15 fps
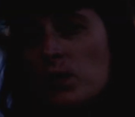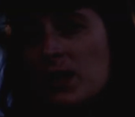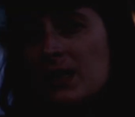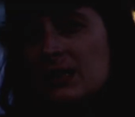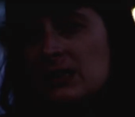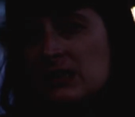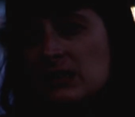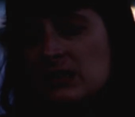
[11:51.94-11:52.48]

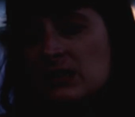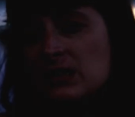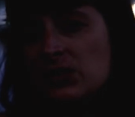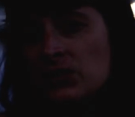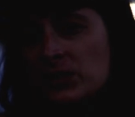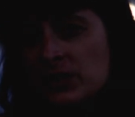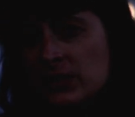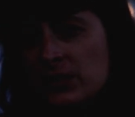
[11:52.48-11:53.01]
West it's
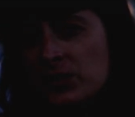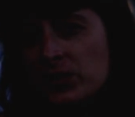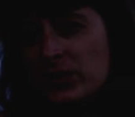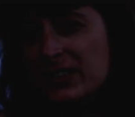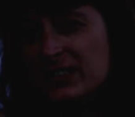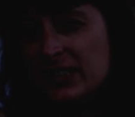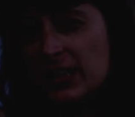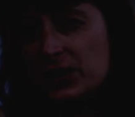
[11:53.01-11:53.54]

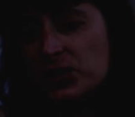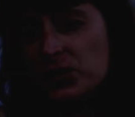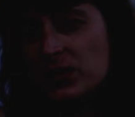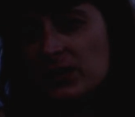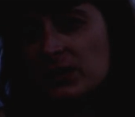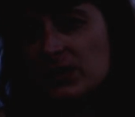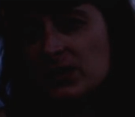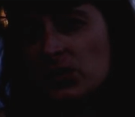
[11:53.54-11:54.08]
considered a
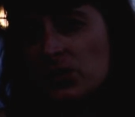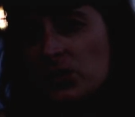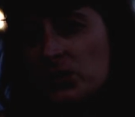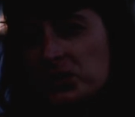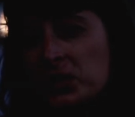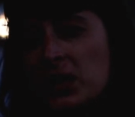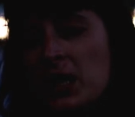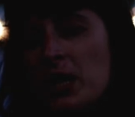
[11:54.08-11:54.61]
sexual
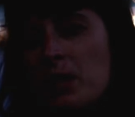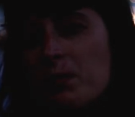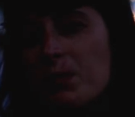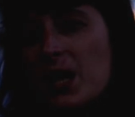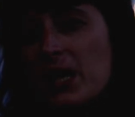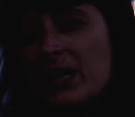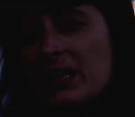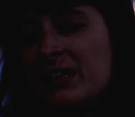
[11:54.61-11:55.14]
assault,
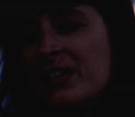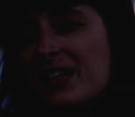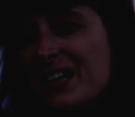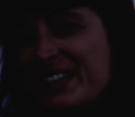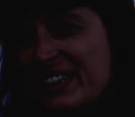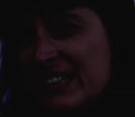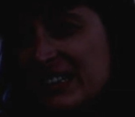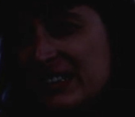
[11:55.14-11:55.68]
but in the
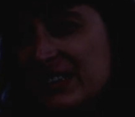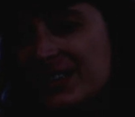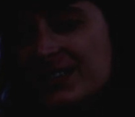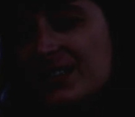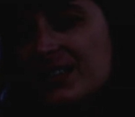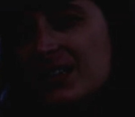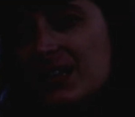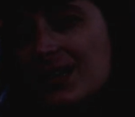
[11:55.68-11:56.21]
East
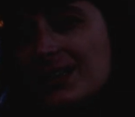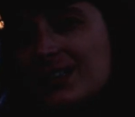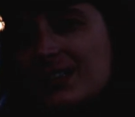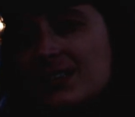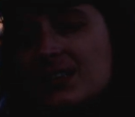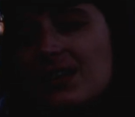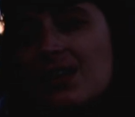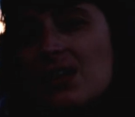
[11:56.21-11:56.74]

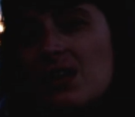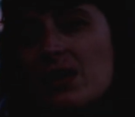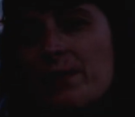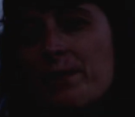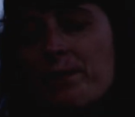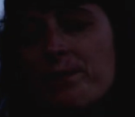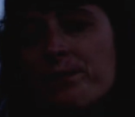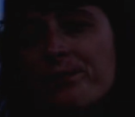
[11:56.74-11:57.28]
it's
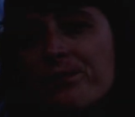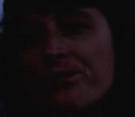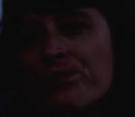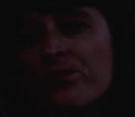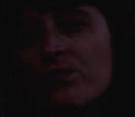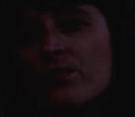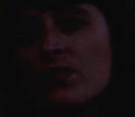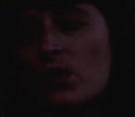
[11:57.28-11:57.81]

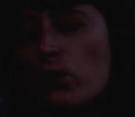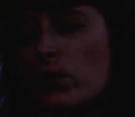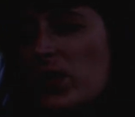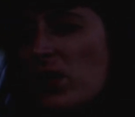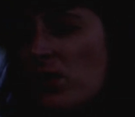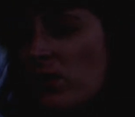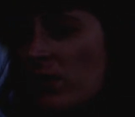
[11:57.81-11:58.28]
we